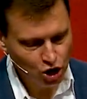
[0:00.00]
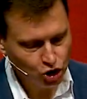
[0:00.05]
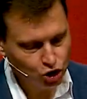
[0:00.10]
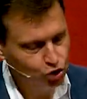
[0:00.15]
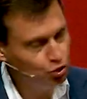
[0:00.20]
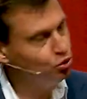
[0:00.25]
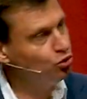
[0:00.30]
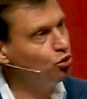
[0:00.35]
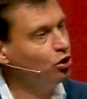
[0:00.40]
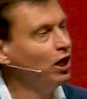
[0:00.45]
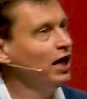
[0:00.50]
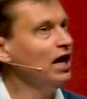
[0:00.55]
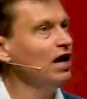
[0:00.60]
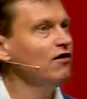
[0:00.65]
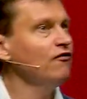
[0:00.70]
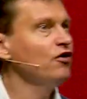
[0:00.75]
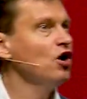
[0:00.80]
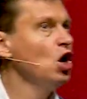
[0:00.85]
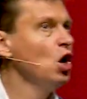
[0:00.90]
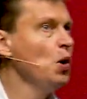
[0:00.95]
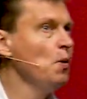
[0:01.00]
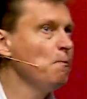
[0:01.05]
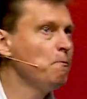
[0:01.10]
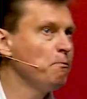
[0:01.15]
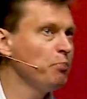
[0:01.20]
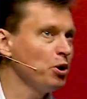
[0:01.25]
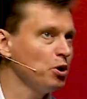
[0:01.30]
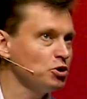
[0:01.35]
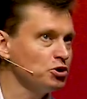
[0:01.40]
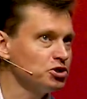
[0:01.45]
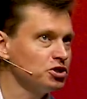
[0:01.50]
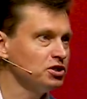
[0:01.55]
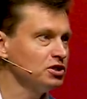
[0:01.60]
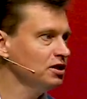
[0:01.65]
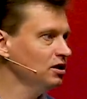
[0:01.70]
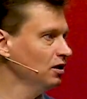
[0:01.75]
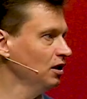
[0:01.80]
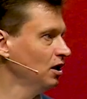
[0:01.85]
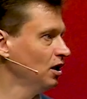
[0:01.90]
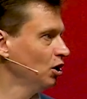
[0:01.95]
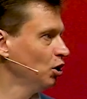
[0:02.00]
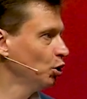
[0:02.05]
Do you have personal